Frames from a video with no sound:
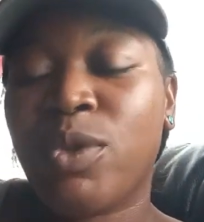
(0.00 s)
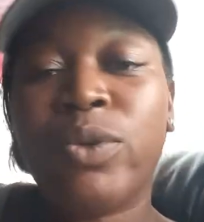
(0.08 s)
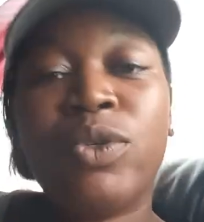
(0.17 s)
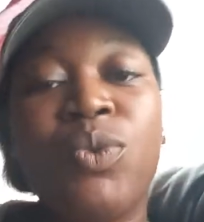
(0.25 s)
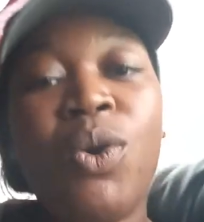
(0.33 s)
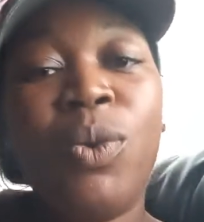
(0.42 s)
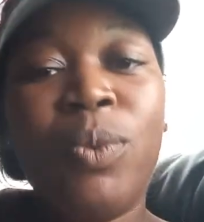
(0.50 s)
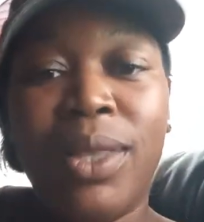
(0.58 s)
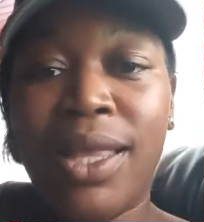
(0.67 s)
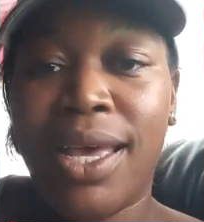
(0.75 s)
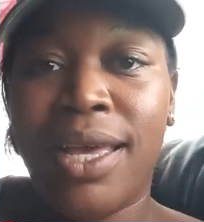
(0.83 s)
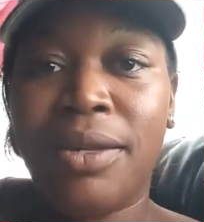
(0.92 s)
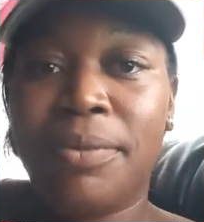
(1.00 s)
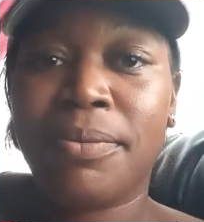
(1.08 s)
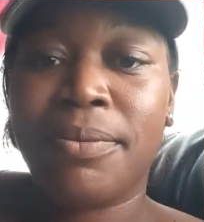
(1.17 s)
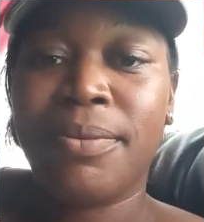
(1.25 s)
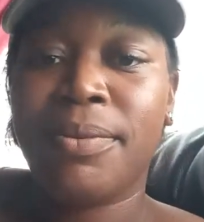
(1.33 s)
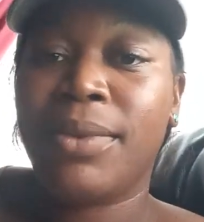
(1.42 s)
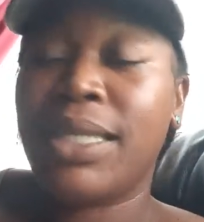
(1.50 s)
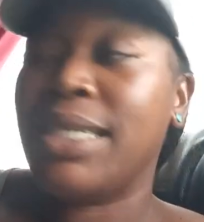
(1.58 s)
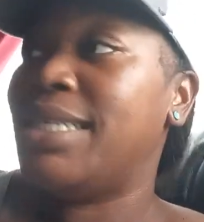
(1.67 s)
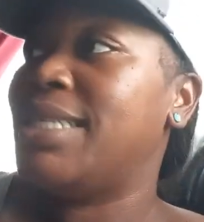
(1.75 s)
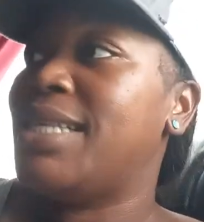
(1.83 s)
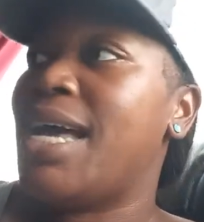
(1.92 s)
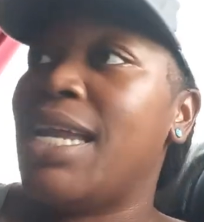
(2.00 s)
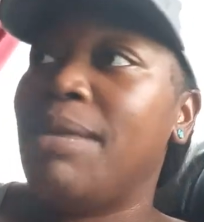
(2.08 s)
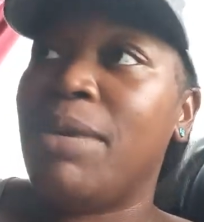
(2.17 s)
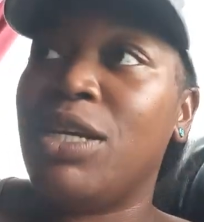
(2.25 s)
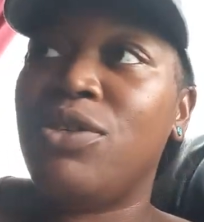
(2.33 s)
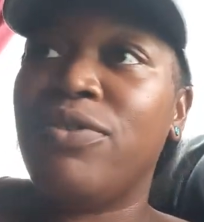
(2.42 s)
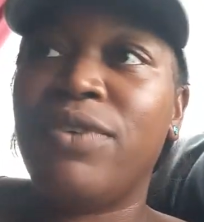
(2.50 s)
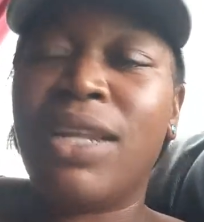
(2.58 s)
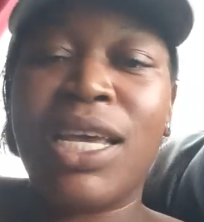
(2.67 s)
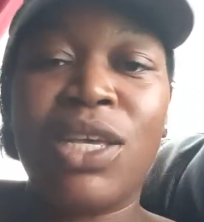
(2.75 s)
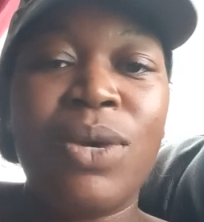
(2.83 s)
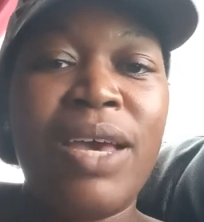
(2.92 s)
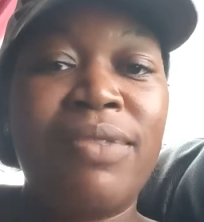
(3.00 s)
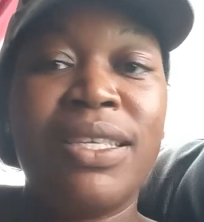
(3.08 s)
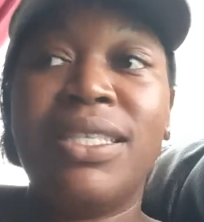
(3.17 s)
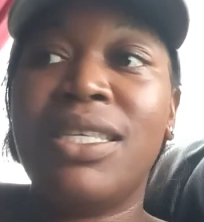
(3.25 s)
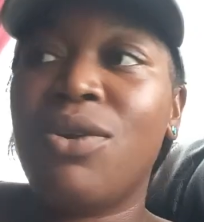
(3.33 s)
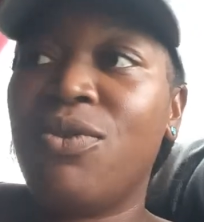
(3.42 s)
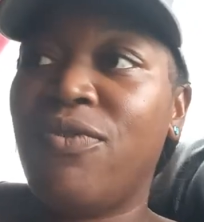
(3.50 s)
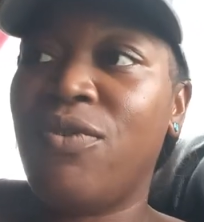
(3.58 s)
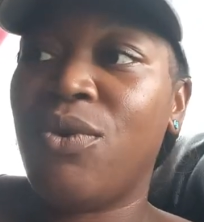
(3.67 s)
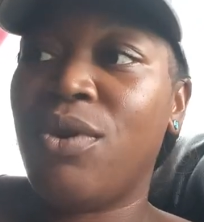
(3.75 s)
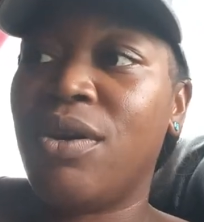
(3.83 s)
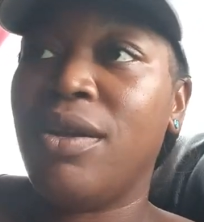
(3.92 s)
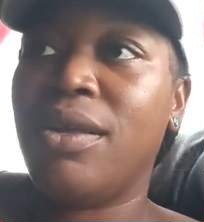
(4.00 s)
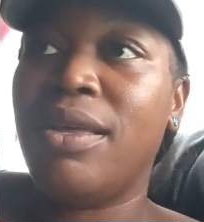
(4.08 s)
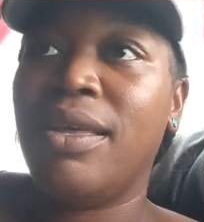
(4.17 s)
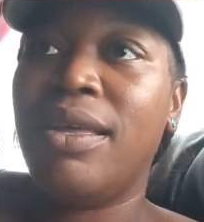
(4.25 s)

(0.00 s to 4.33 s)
what's wrong with that? Society makes you feel like you have to settle for